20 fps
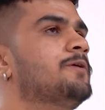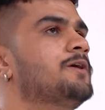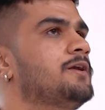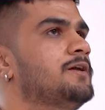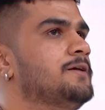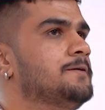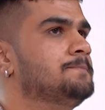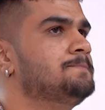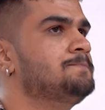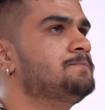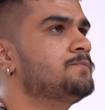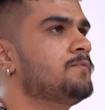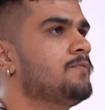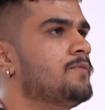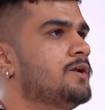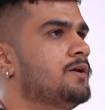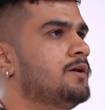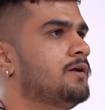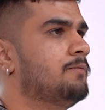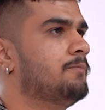but yeah.
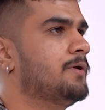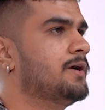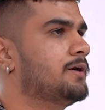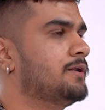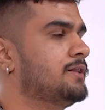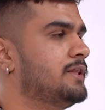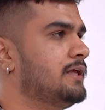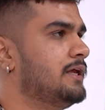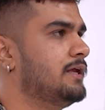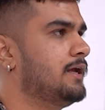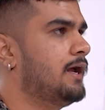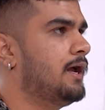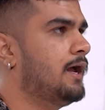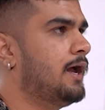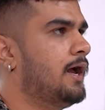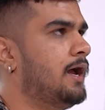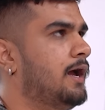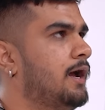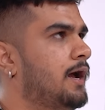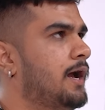But
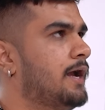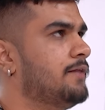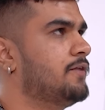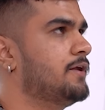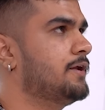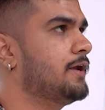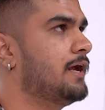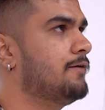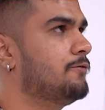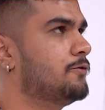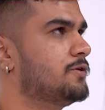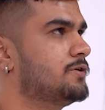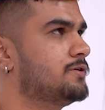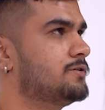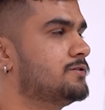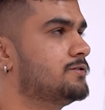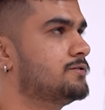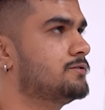I think I would